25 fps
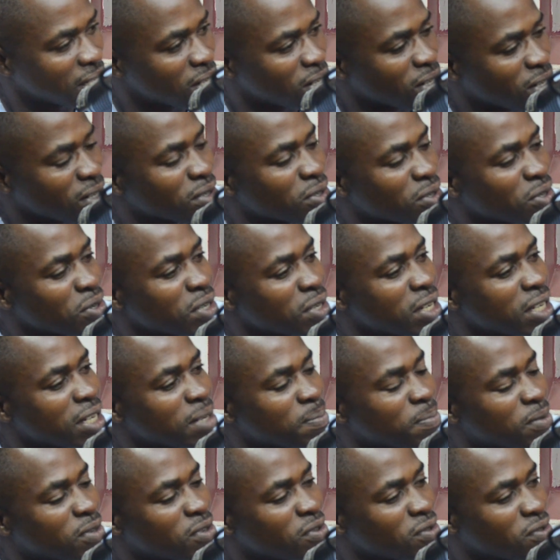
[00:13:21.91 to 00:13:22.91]
also
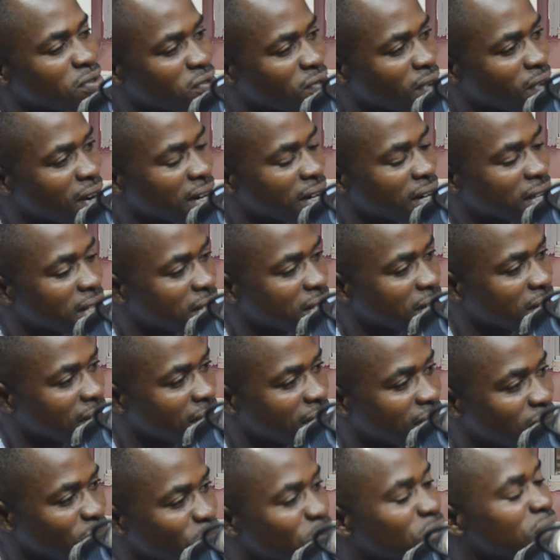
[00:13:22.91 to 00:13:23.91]
helps you to
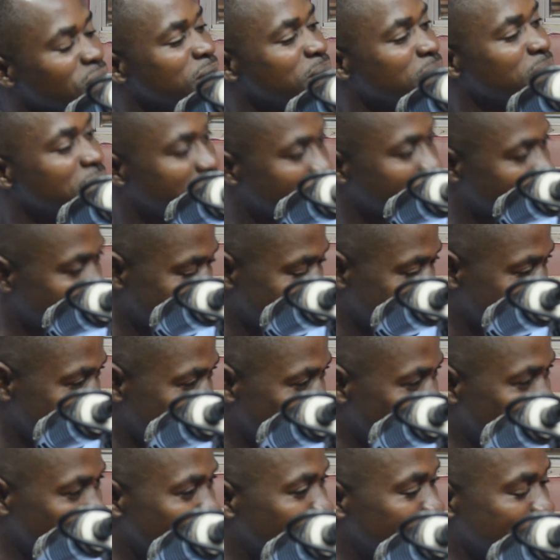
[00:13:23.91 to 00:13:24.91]
understand your limits
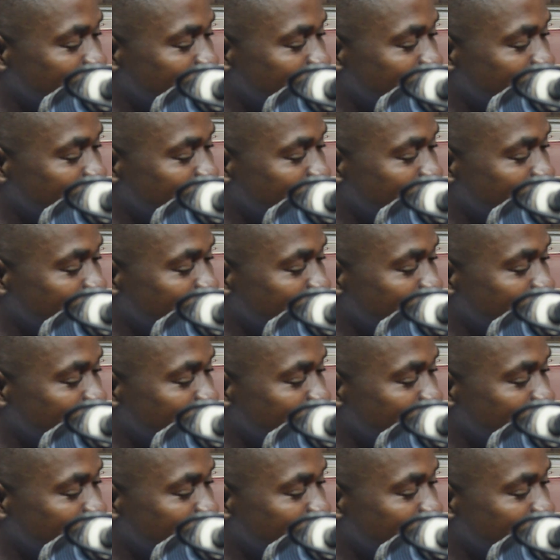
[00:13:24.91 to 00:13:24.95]
or your